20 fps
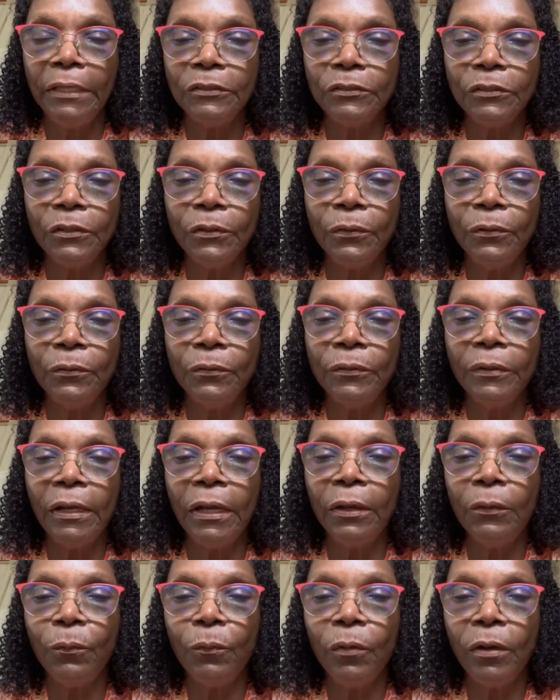And so
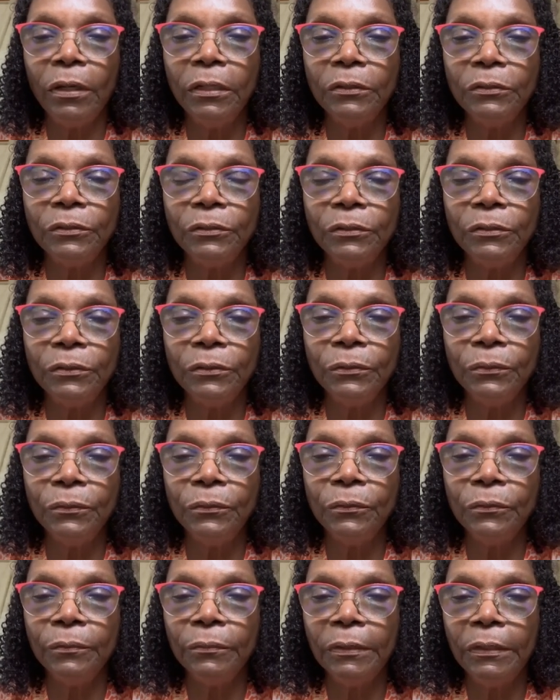I want
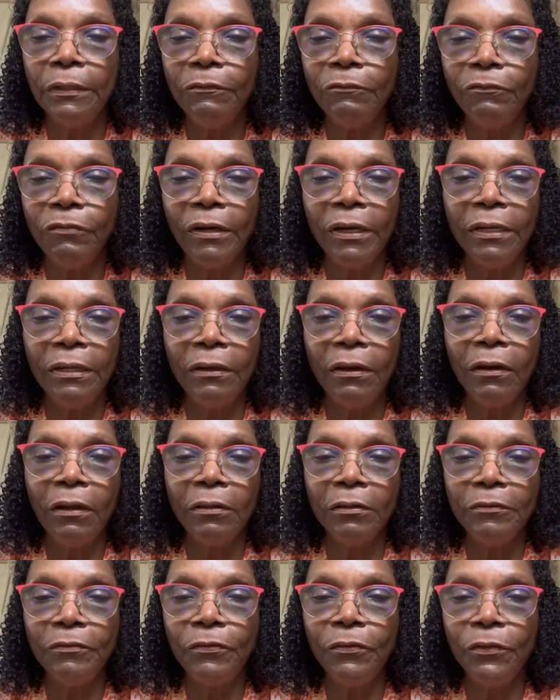to invite
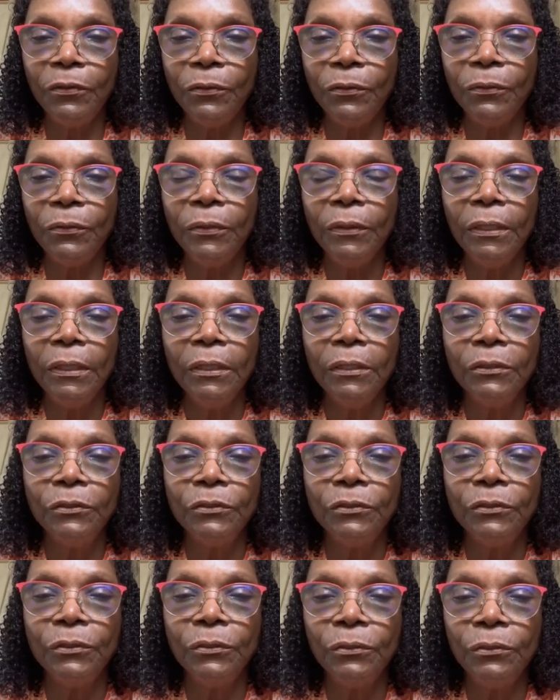all of you
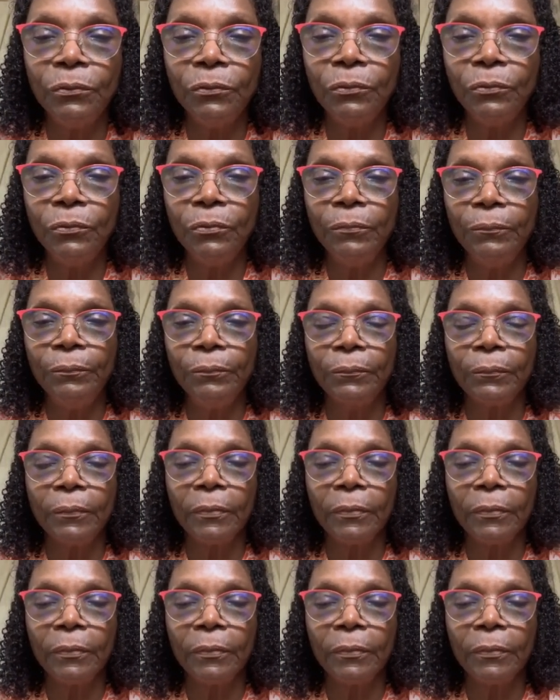to,